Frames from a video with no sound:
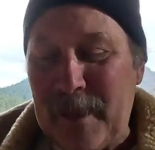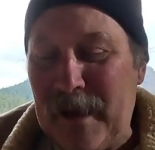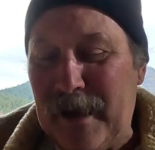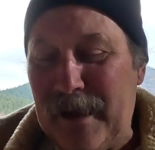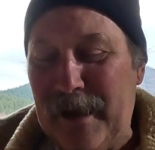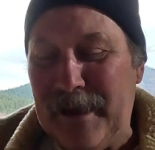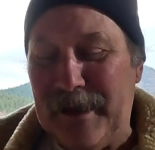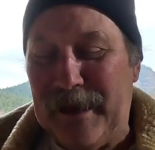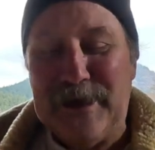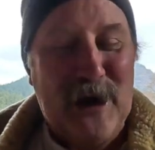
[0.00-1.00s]

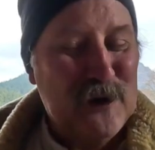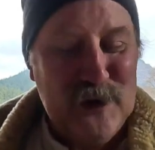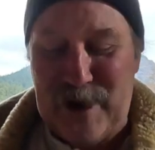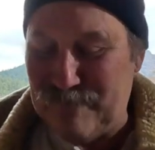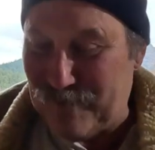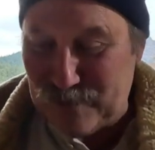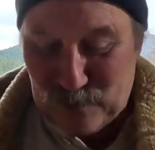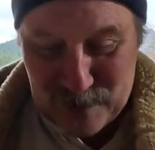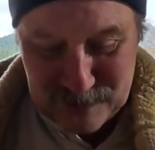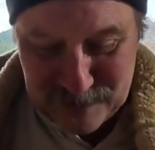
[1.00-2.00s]
And I could not find a
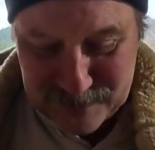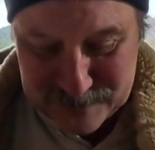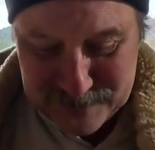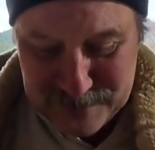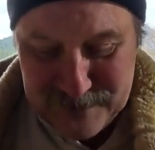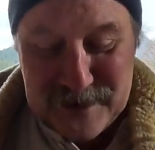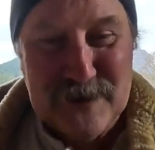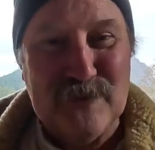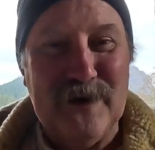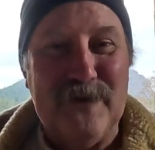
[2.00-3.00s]
water line. It
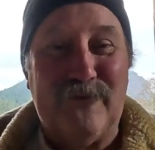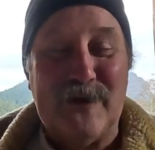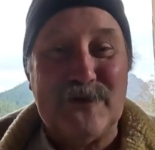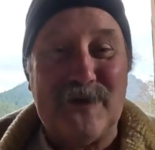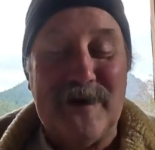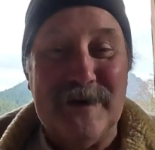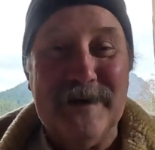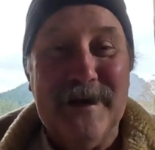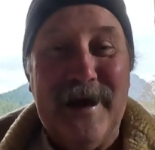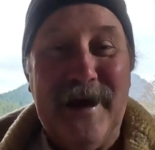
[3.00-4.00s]
was really frustrating.
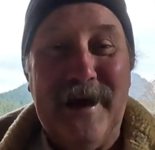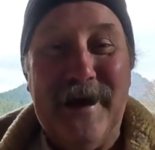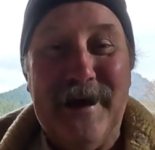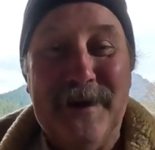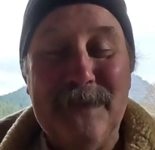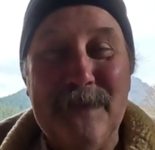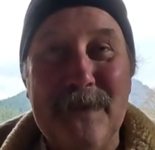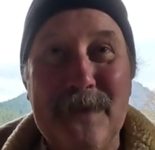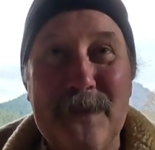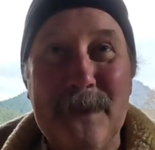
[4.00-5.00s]

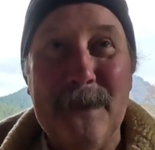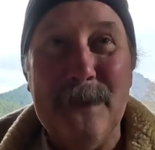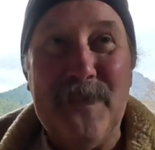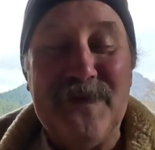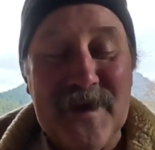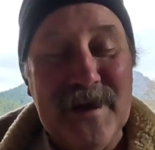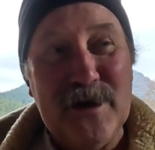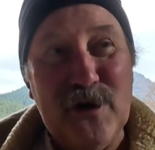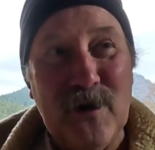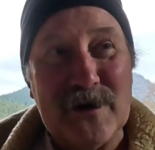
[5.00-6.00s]
But
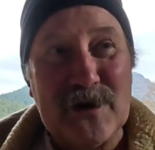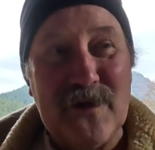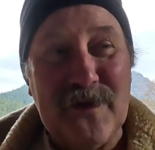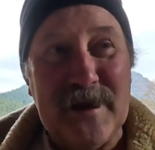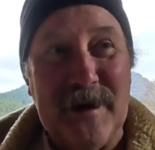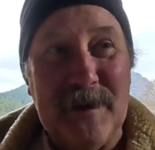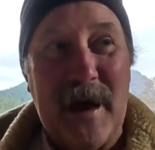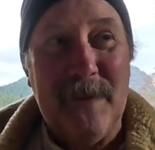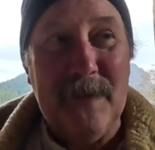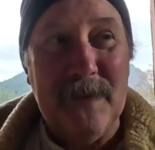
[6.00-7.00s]
then, I started thinking,
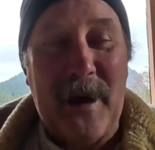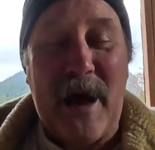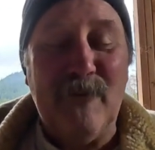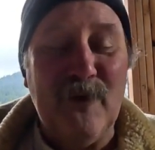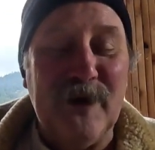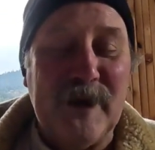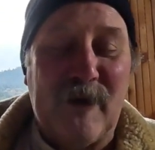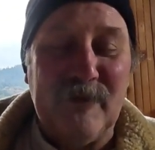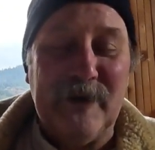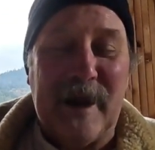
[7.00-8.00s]
I
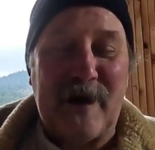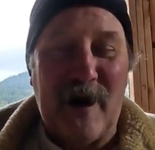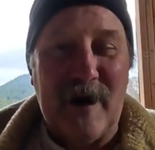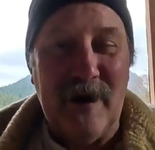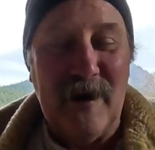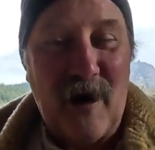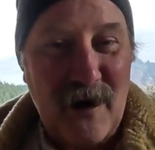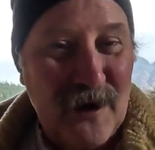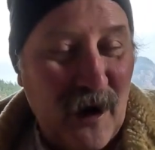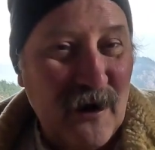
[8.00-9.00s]
really like
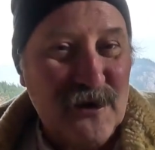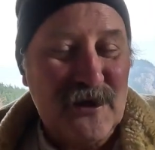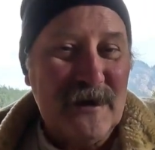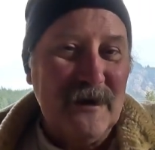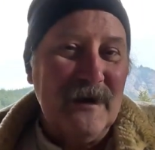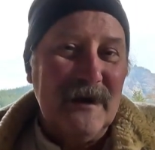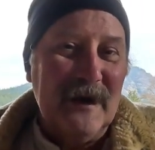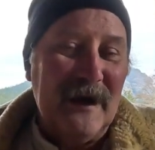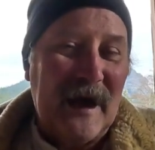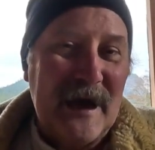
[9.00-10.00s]
archaeology.
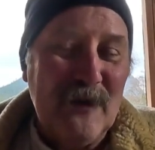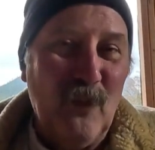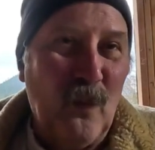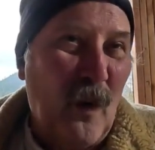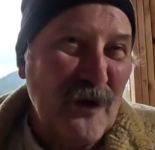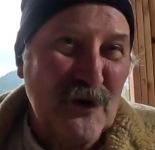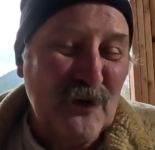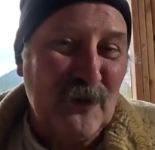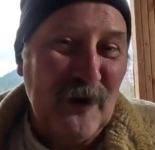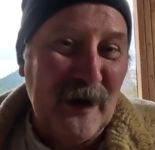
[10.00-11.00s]
I watch
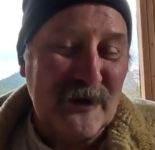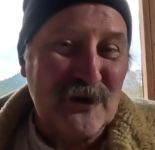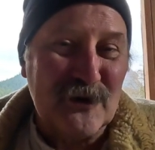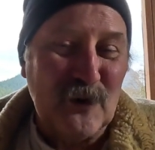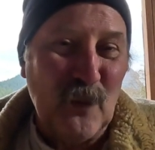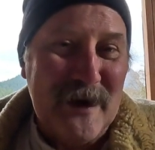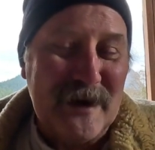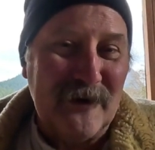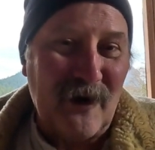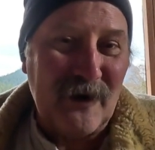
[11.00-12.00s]
2 or 3 lectures a
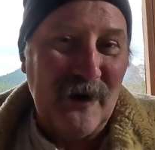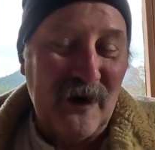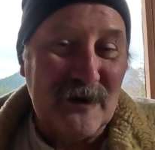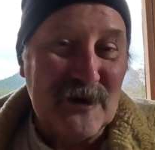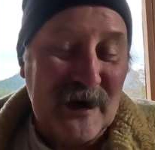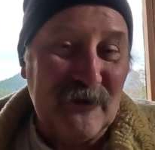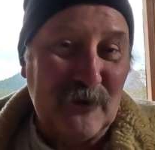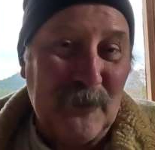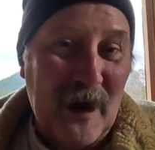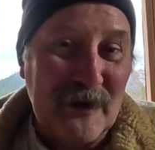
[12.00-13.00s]
week in archaeology and
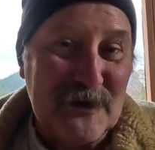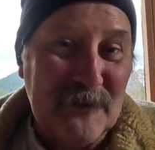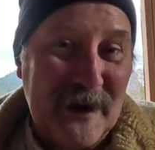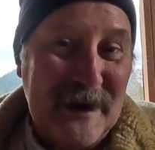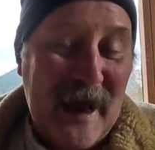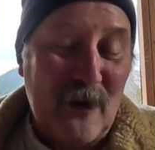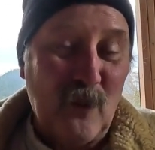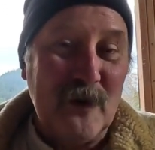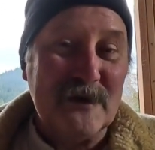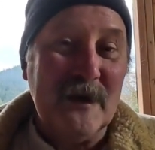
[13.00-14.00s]
anthropology. My dad
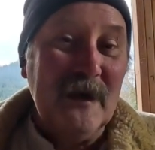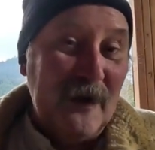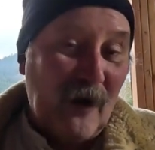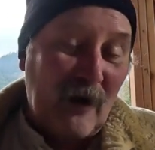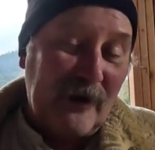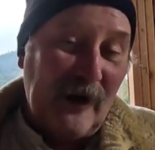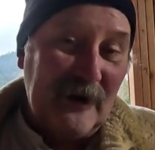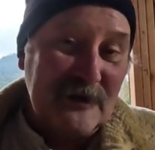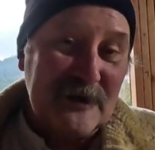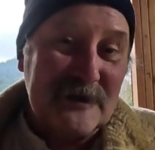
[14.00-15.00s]
was an
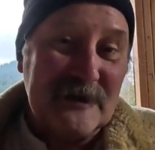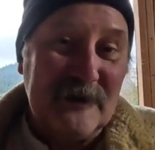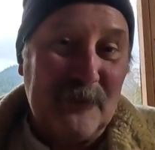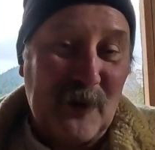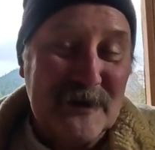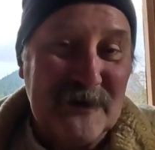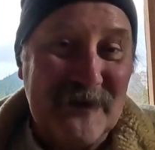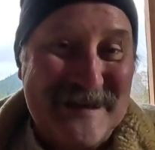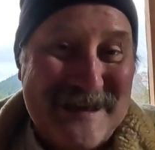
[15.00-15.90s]
archaeologist and the president of the